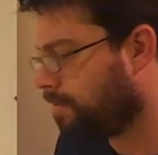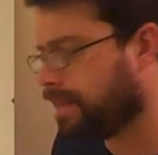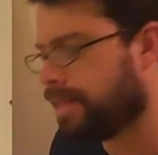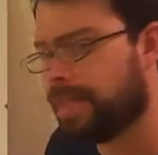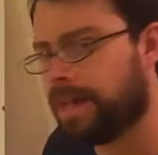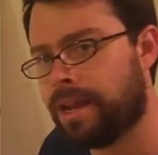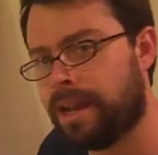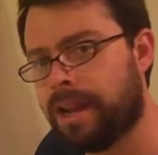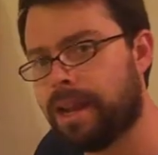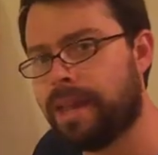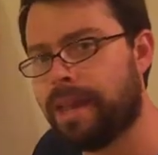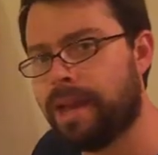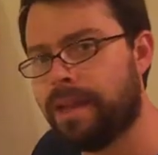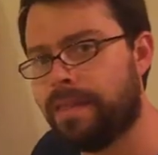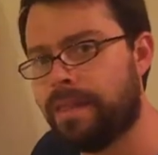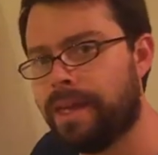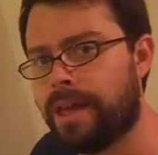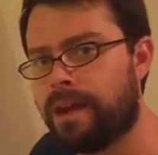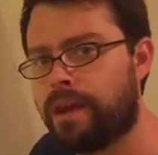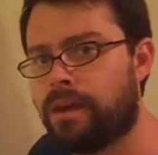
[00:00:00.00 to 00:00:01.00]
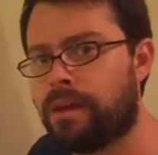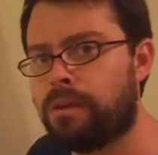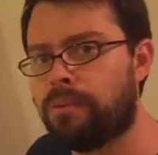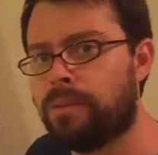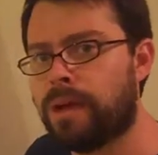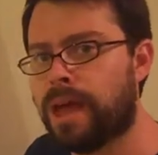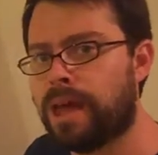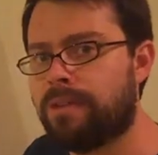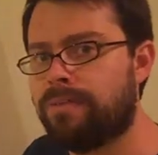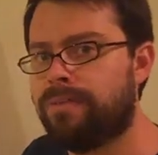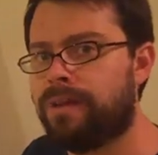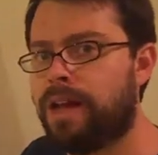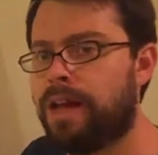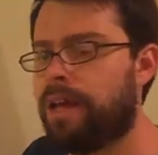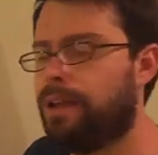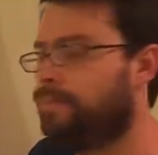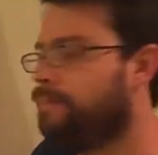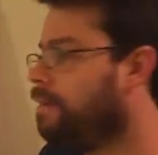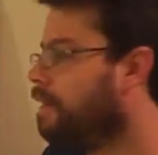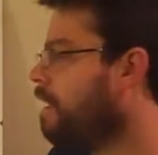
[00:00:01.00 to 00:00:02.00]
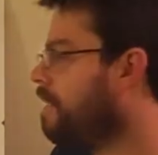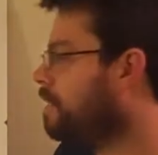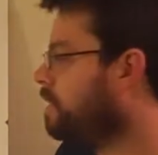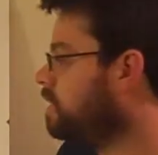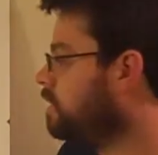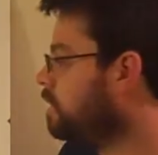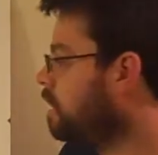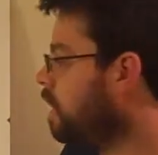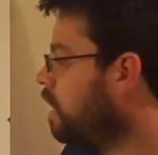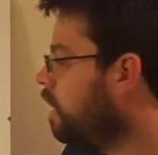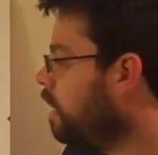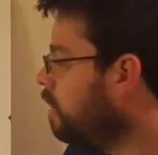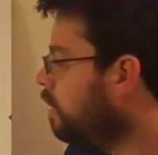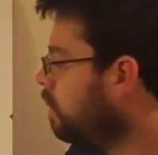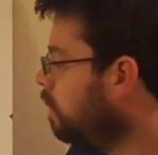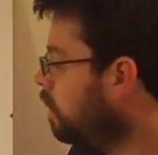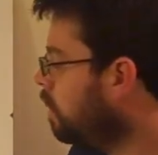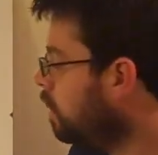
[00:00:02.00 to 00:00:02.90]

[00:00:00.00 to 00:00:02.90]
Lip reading: but then again they are ratified by the Senate.